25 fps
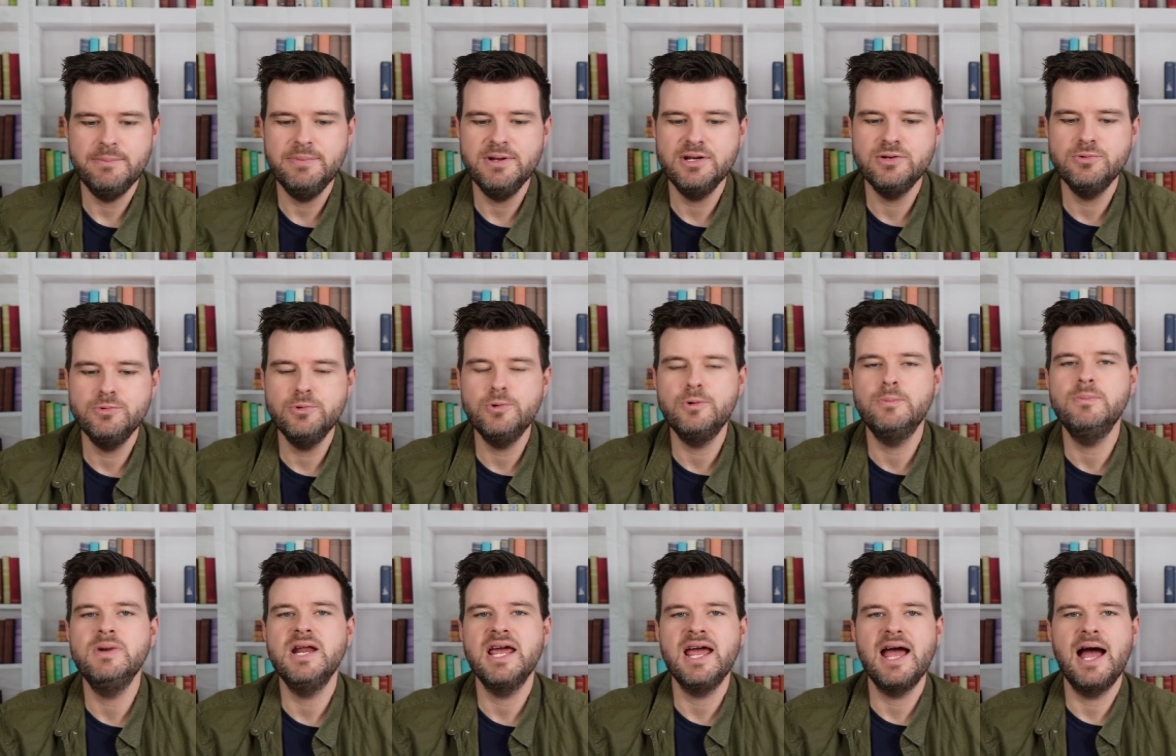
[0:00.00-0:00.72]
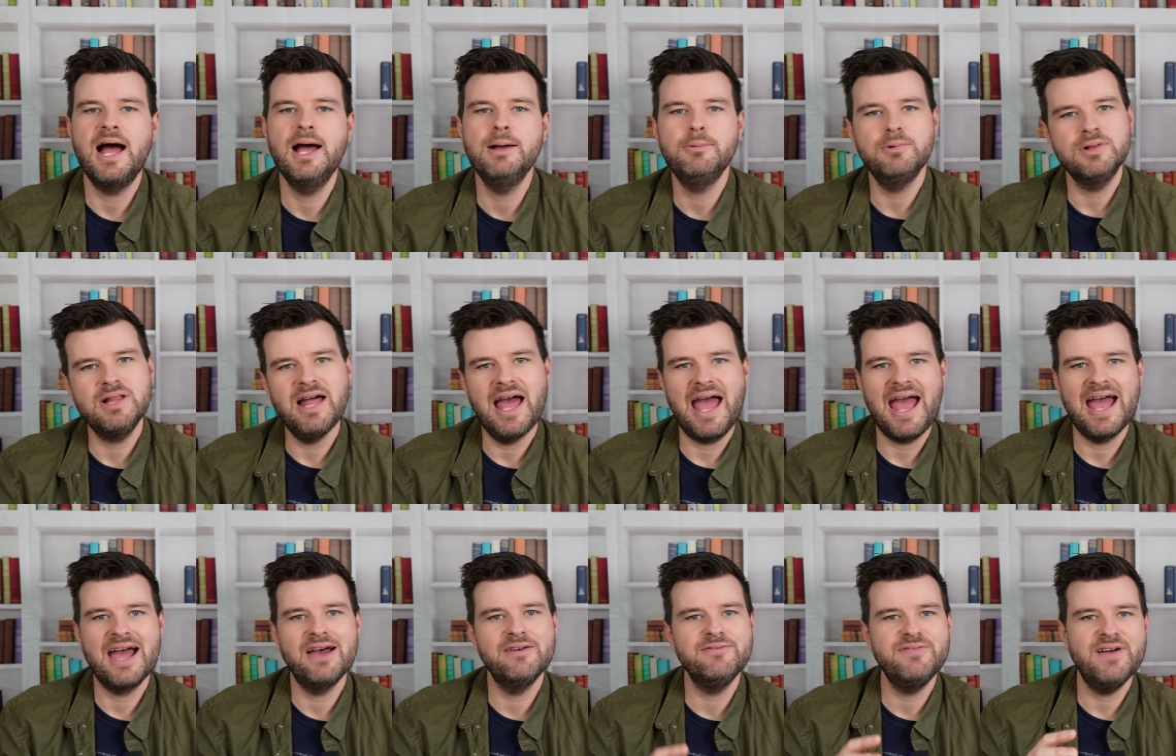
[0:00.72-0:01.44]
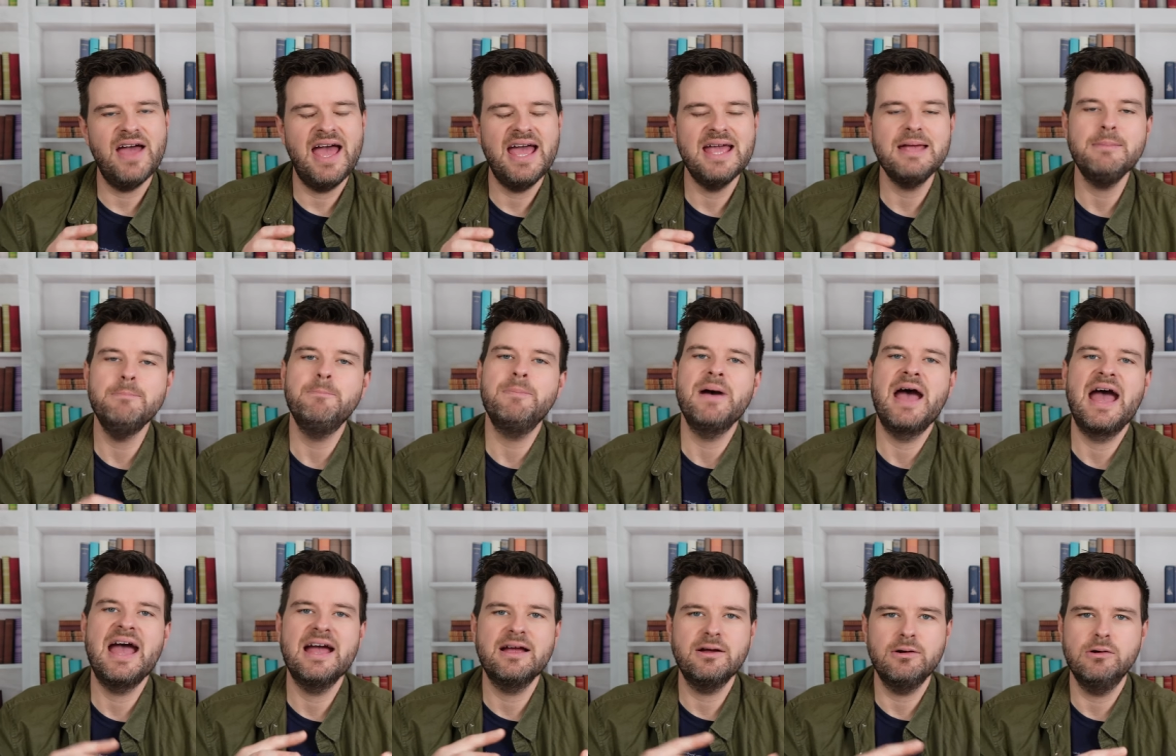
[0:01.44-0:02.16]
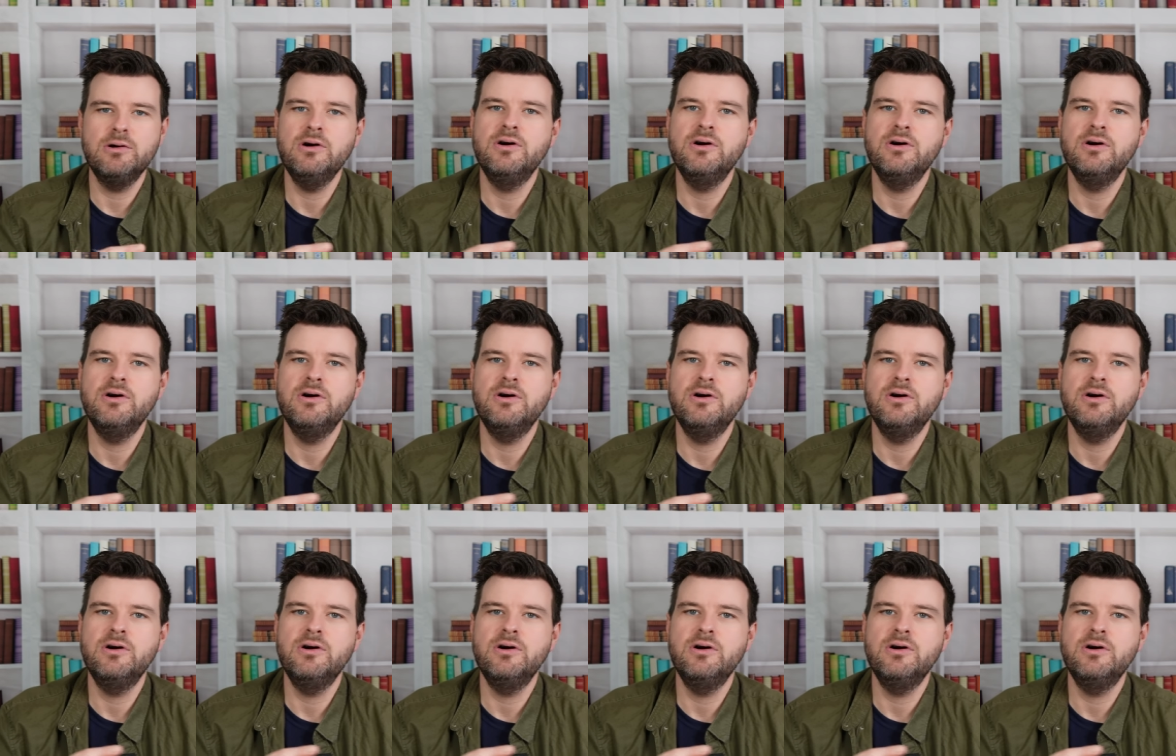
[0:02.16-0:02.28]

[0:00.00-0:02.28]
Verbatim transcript: but normally I will have a bag